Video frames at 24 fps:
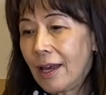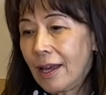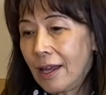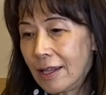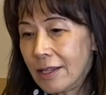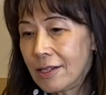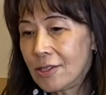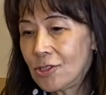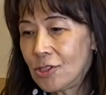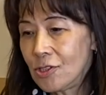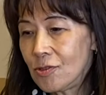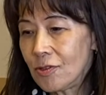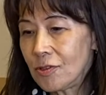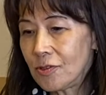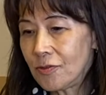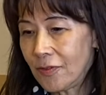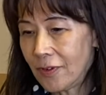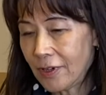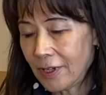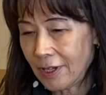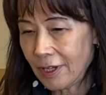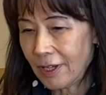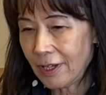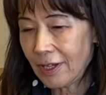and she was
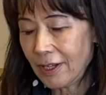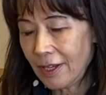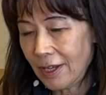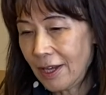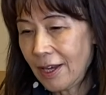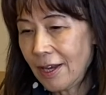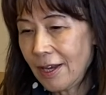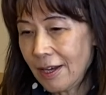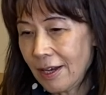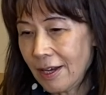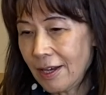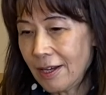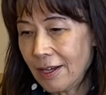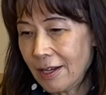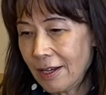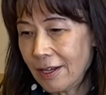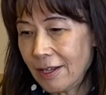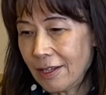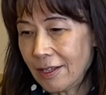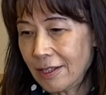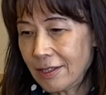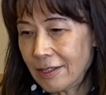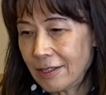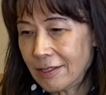very
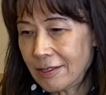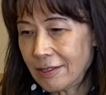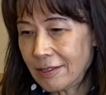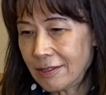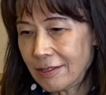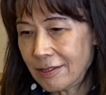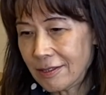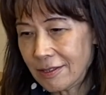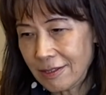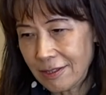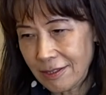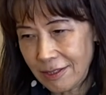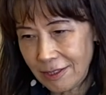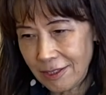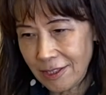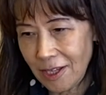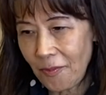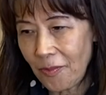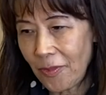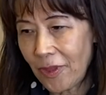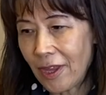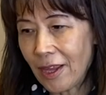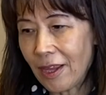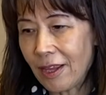
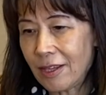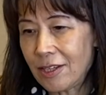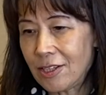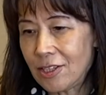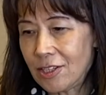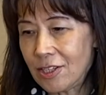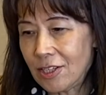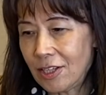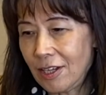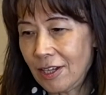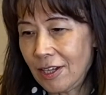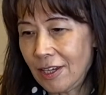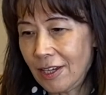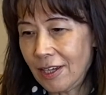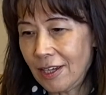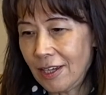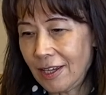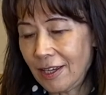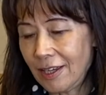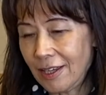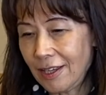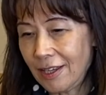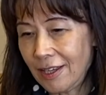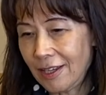something
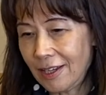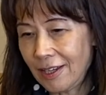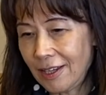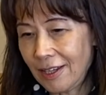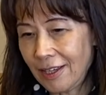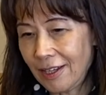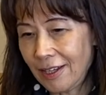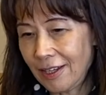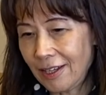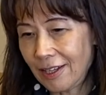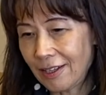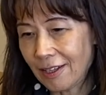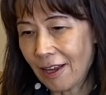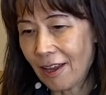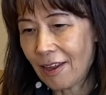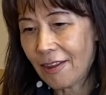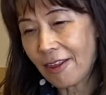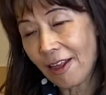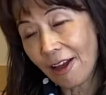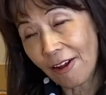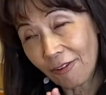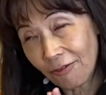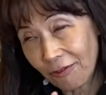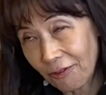she
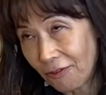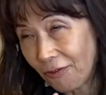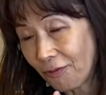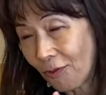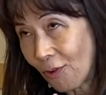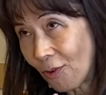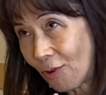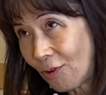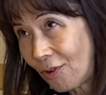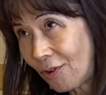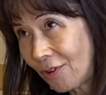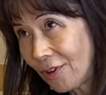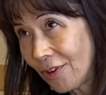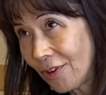thankful for